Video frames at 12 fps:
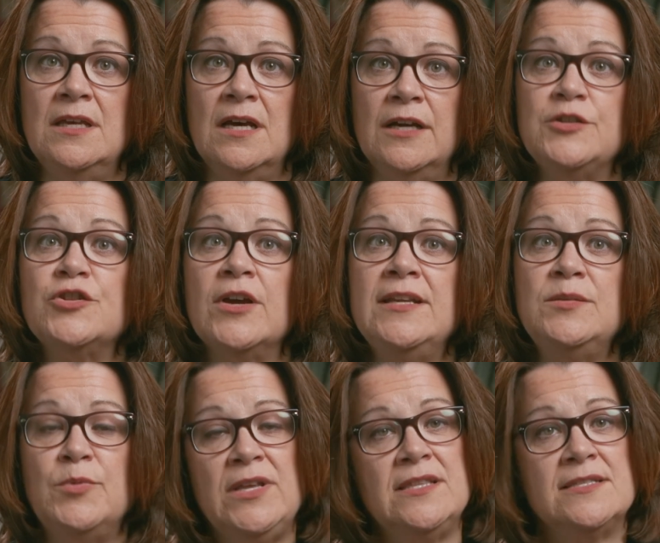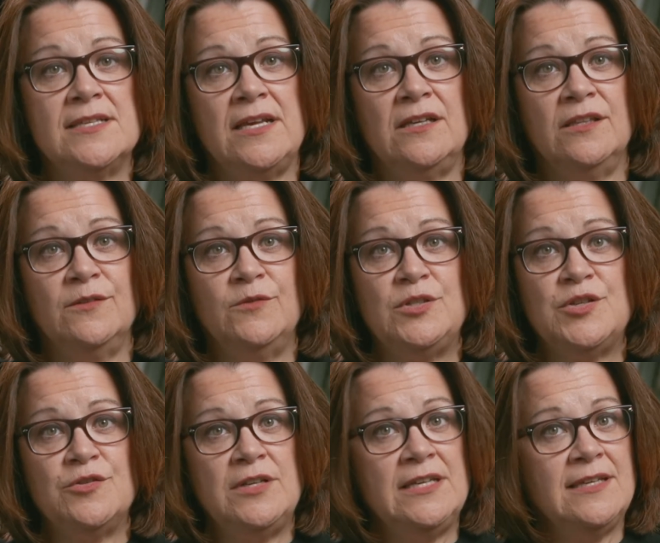Are you trying to break the cycle of
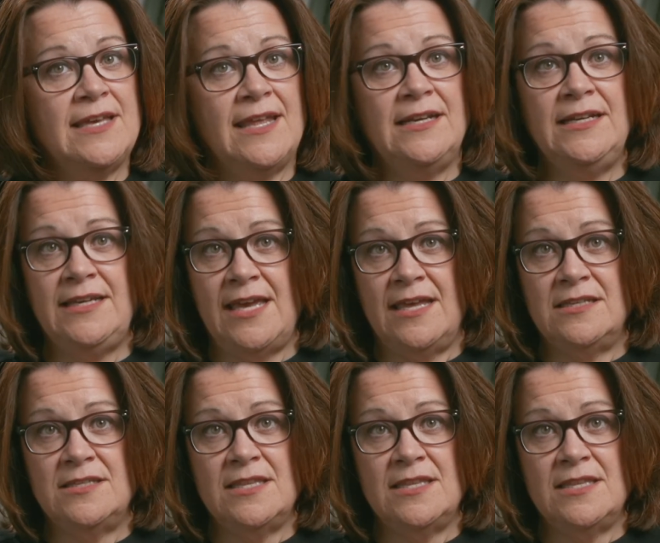returning again and again